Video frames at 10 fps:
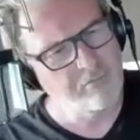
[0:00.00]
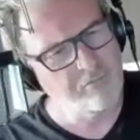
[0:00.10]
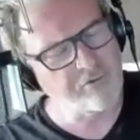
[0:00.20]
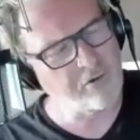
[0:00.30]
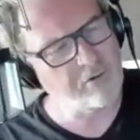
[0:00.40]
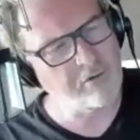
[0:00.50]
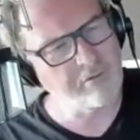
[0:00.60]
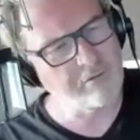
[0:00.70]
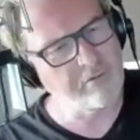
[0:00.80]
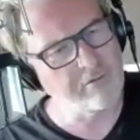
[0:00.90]
for
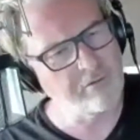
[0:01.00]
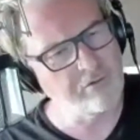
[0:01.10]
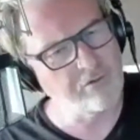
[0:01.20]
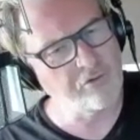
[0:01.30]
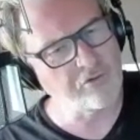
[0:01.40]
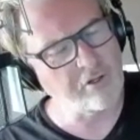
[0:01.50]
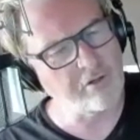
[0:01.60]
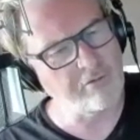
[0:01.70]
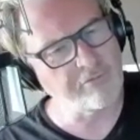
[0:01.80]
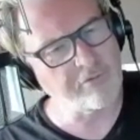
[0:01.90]
s-
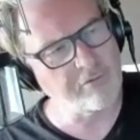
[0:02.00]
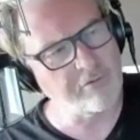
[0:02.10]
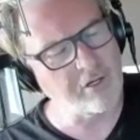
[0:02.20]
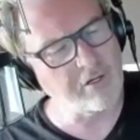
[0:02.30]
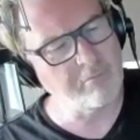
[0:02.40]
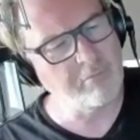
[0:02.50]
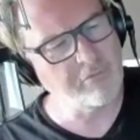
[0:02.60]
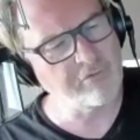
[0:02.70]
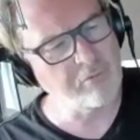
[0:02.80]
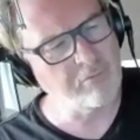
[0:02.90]

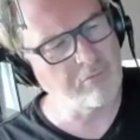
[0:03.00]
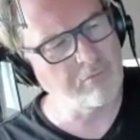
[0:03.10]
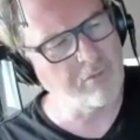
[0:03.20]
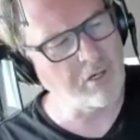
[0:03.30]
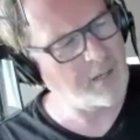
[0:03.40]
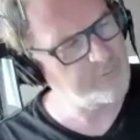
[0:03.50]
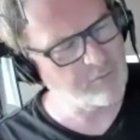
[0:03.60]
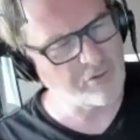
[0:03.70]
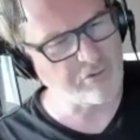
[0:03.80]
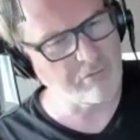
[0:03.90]
for
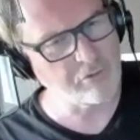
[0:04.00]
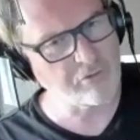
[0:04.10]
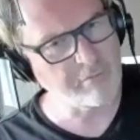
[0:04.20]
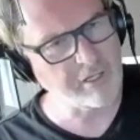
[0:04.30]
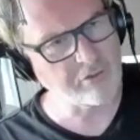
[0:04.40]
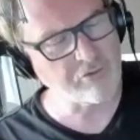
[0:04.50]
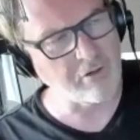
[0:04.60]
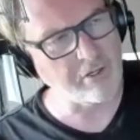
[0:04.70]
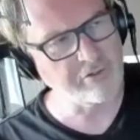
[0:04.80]
Optimus, or was it Megatron?